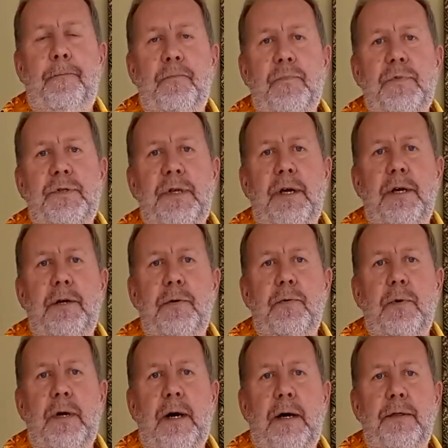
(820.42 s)

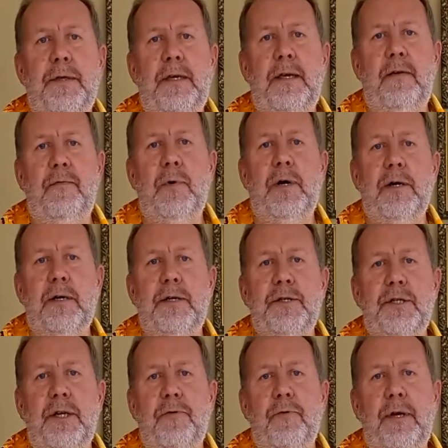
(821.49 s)
So I think if you are
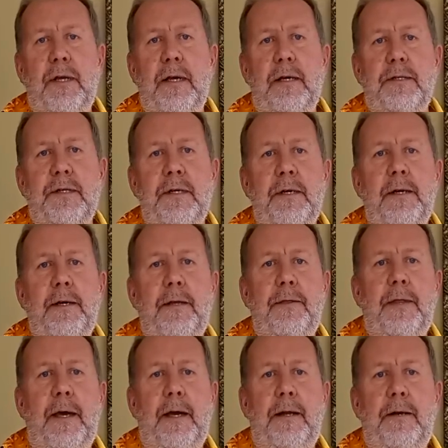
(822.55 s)
considering it,
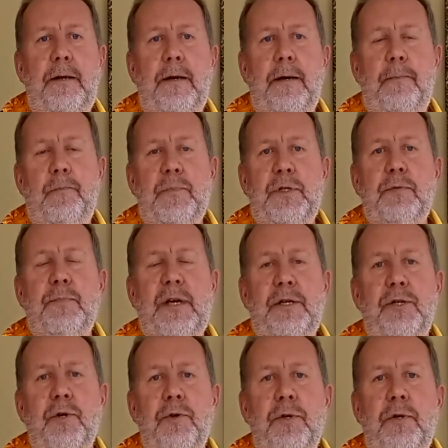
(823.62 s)
then just make
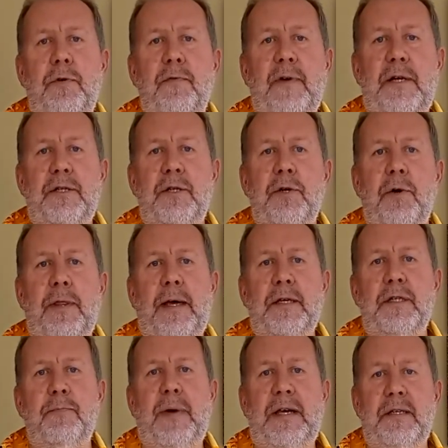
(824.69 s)
sure that you've actually got that
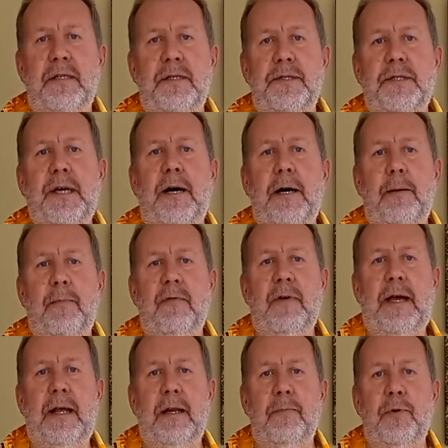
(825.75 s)
space and time
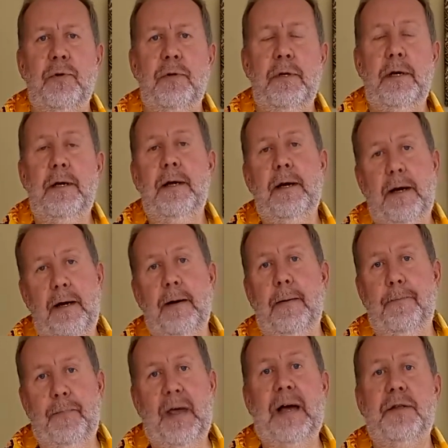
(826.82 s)
available,
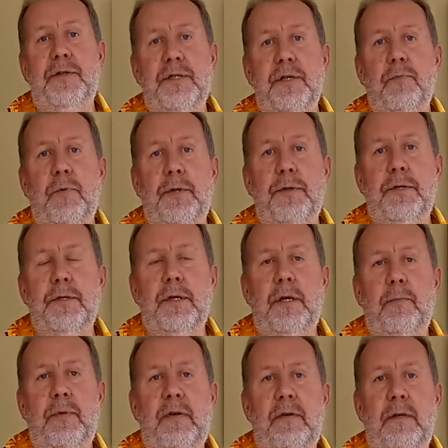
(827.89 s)
and someone that's going to
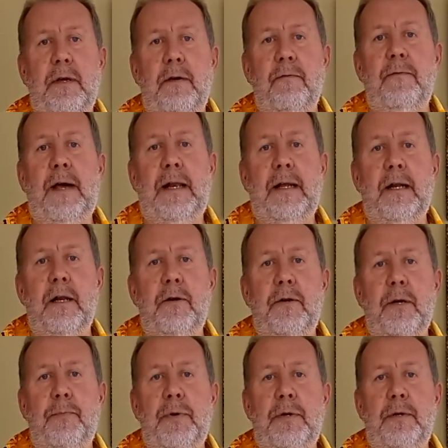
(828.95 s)
be fairly clued
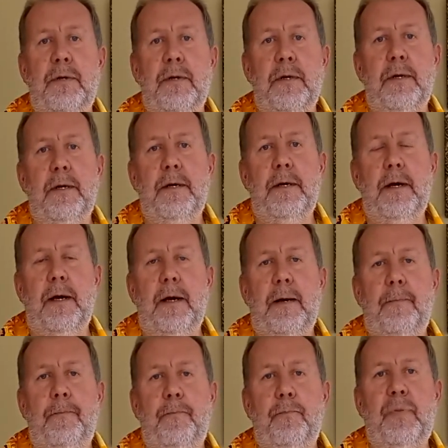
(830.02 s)
up and
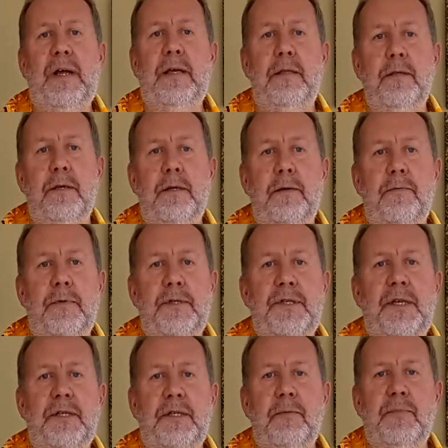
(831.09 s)
bring the
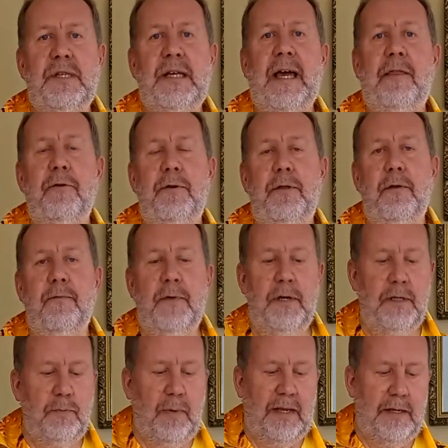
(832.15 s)
system together in the
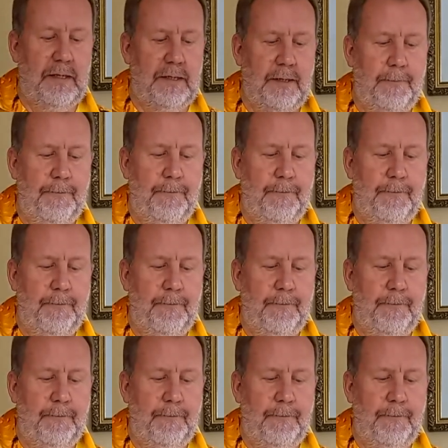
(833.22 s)
first place.